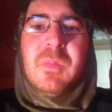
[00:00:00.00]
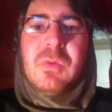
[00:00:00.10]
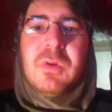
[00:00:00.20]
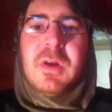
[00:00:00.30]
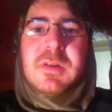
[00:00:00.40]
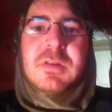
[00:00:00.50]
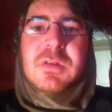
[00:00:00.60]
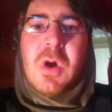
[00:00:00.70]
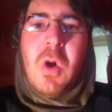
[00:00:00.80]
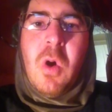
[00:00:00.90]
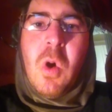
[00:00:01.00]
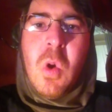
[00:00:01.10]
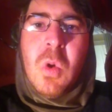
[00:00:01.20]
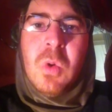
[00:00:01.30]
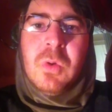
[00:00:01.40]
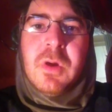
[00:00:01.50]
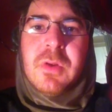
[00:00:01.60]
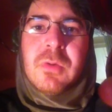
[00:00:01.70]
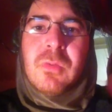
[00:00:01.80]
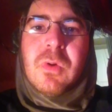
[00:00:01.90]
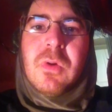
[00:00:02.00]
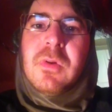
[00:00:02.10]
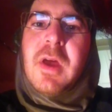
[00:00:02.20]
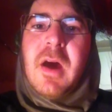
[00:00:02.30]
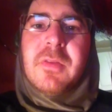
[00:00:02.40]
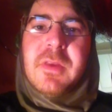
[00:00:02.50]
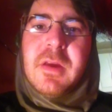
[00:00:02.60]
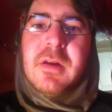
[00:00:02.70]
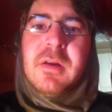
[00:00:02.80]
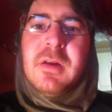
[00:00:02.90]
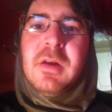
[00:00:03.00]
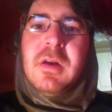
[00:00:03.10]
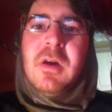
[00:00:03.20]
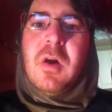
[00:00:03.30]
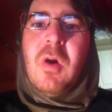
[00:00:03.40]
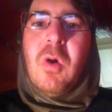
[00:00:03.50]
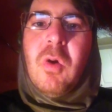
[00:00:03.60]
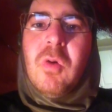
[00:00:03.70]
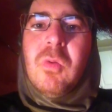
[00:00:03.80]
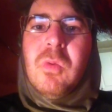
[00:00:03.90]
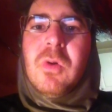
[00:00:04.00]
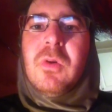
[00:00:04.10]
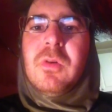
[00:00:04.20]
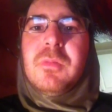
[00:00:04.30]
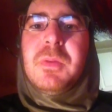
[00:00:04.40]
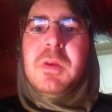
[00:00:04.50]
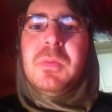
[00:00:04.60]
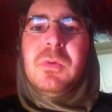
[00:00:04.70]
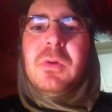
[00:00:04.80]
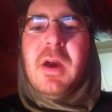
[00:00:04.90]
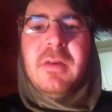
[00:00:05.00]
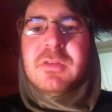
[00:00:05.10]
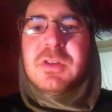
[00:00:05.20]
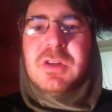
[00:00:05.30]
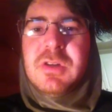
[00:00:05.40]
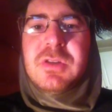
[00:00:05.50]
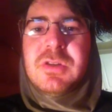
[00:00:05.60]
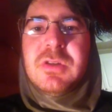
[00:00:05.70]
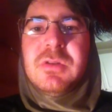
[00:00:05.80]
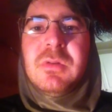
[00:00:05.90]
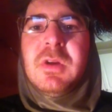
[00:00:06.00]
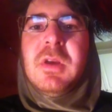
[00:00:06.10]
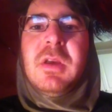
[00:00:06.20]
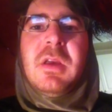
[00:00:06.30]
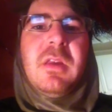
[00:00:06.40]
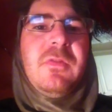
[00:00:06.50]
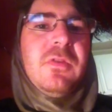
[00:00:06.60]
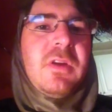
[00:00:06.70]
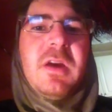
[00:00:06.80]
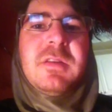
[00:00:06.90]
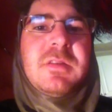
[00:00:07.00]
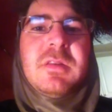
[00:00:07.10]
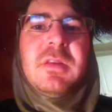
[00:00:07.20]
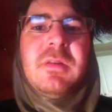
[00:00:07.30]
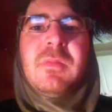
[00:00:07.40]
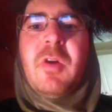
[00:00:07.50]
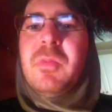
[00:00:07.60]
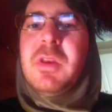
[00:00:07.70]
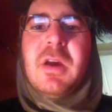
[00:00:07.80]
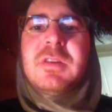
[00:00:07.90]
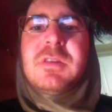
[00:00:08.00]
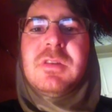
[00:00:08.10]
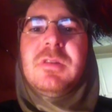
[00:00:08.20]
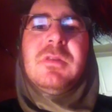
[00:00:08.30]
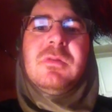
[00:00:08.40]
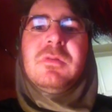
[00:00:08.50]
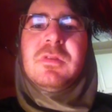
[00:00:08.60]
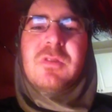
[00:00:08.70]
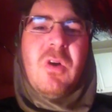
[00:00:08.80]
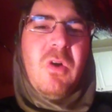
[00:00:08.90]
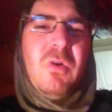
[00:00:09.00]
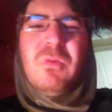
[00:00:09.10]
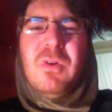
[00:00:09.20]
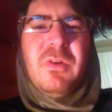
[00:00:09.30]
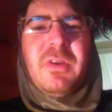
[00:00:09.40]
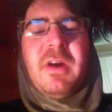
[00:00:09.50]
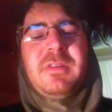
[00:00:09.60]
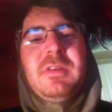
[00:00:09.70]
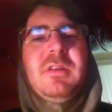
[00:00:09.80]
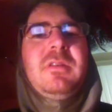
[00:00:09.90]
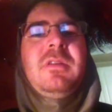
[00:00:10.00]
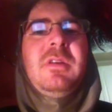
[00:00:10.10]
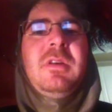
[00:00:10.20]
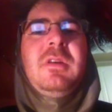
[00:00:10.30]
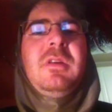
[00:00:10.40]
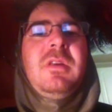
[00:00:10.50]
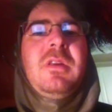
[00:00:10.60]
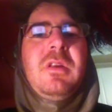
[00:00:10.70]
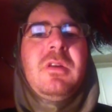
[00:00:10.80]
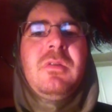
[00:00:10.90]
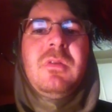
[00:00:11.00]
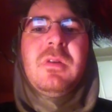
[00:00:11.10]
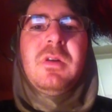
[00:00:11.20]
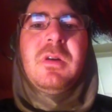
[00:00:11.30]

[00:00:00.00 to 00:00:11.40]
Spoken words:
But realize there's a whole nother world out there. A whole world of people who haven't judged you, and if you're nice to them, they'll be nice to you. There's a whole world out there, you know?